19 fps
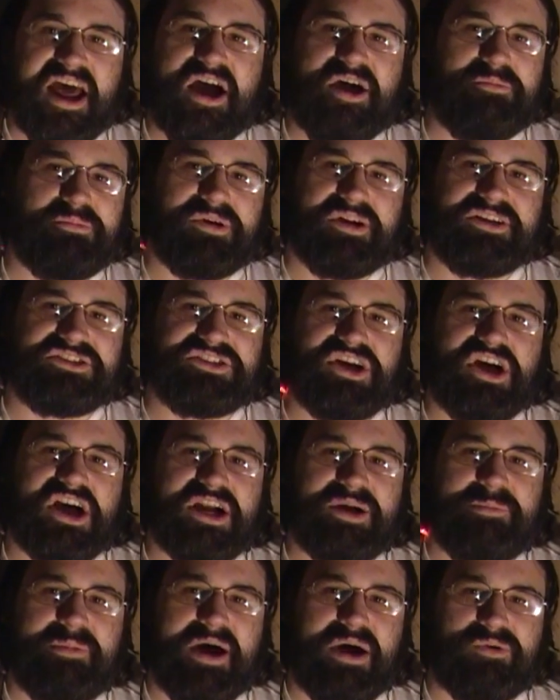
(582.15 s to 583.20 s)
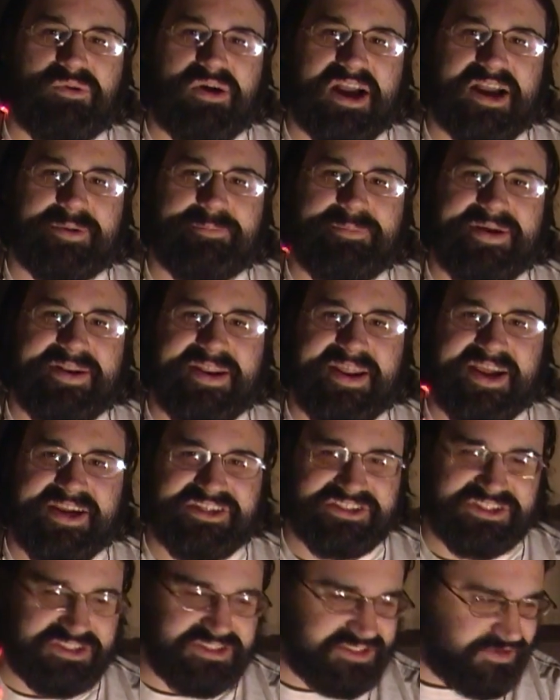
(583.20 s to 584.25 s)
Now I'm going to talk about
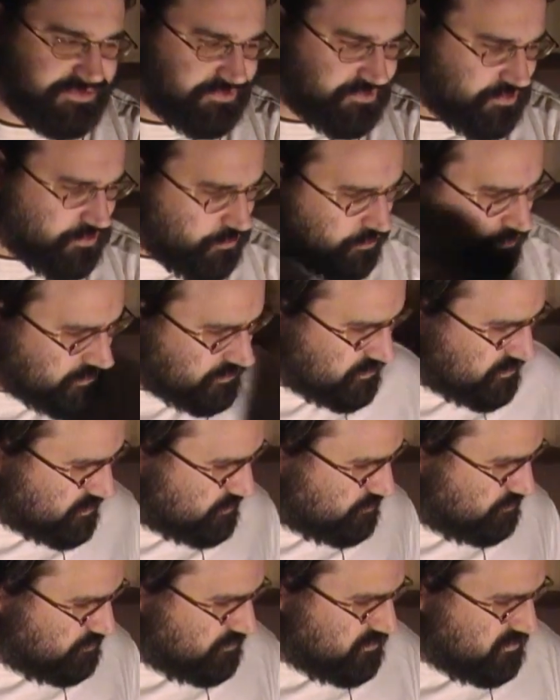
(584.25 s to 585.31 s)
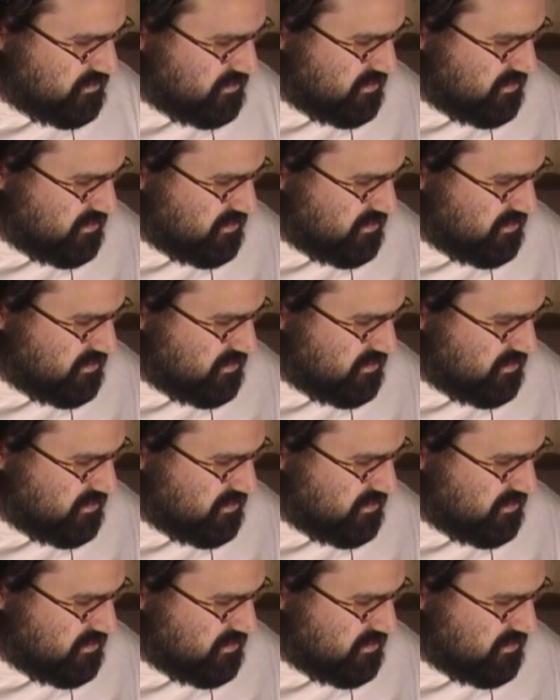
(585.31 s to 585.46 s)
recommendations. Of course,